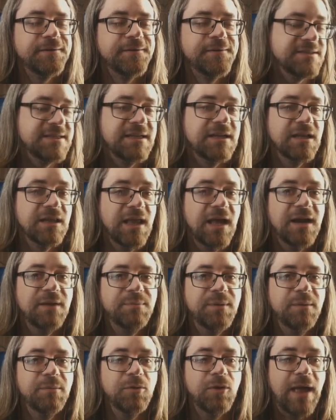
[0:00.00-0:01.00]
I've seen a lot
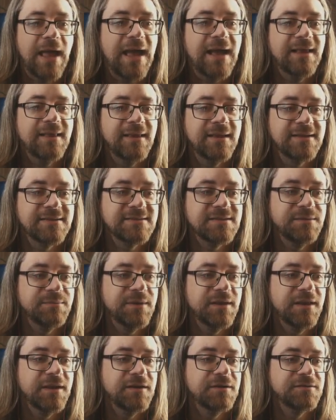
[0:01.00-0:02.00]
of people at like
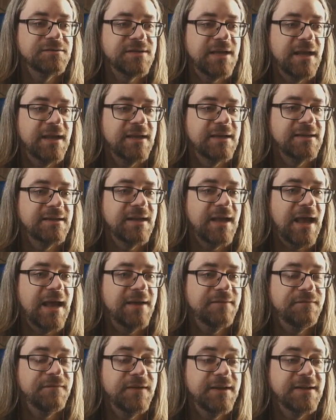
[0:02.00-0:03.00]
simulators and
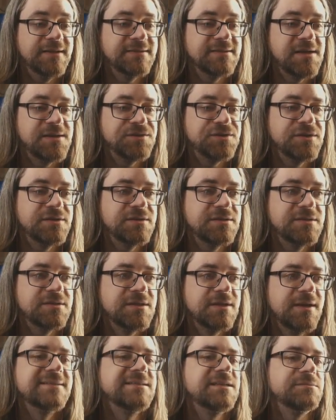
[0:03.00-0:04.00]
at fitting sessions,
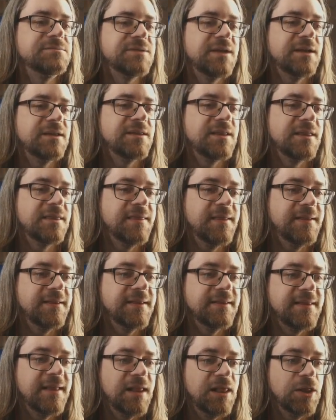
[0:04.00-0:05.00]
and it seems like the thing
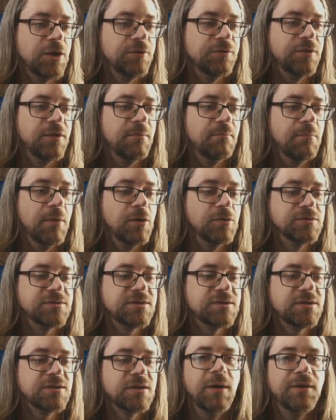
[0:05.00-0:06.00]
that they learn the
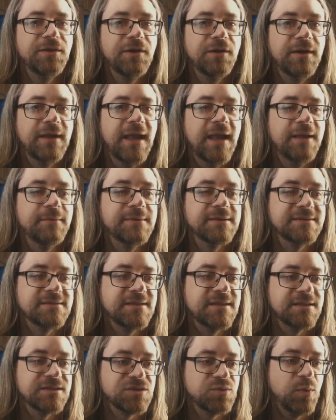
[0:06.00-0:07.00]
most about their game
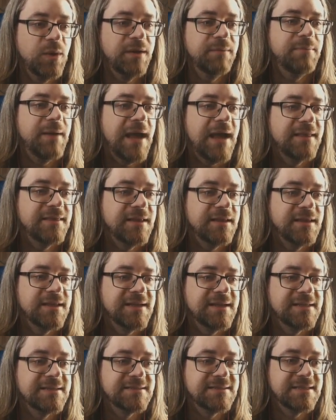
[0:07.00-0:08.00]
is the swing path and
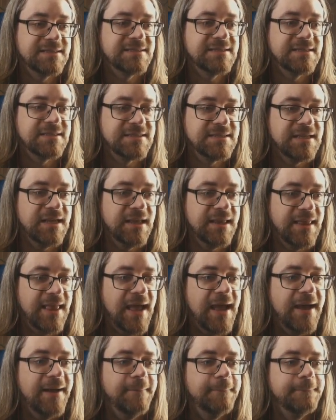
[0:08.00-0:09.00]
the consistency of
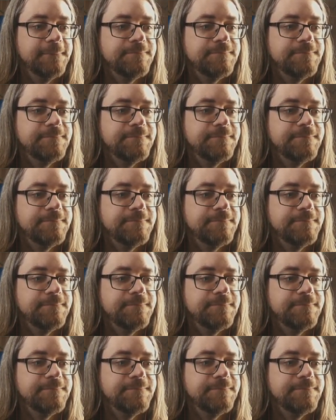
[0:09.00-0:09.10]
that.